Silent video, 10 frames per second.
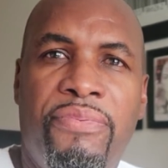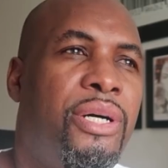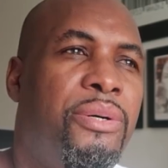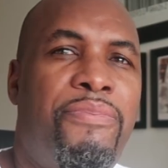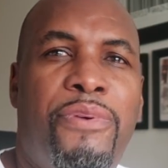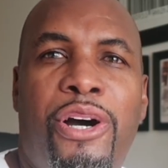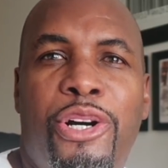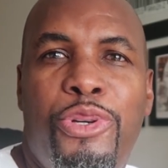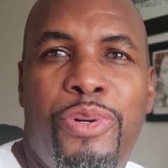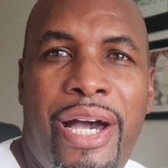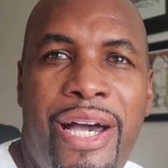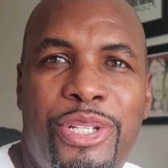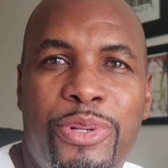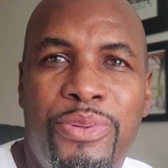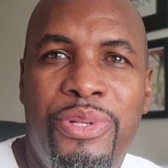So for all you
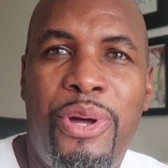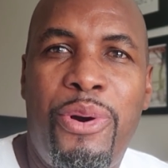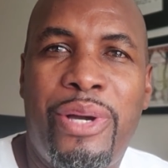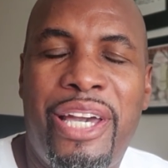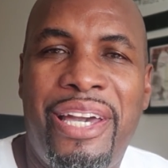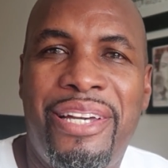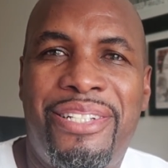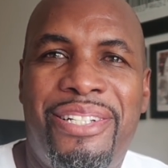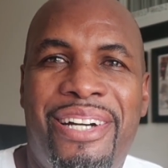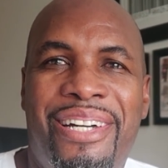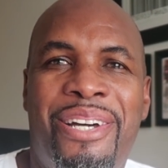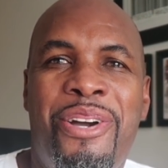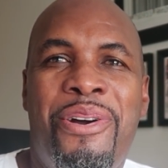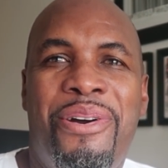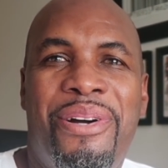guys who know Kingston
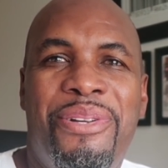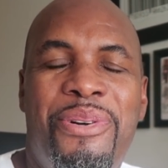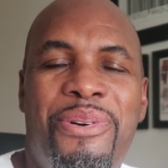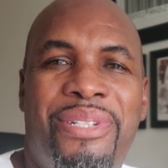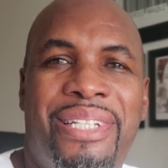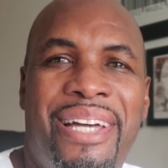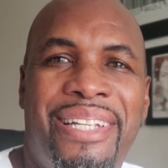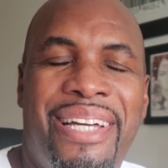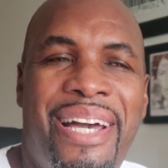or know St.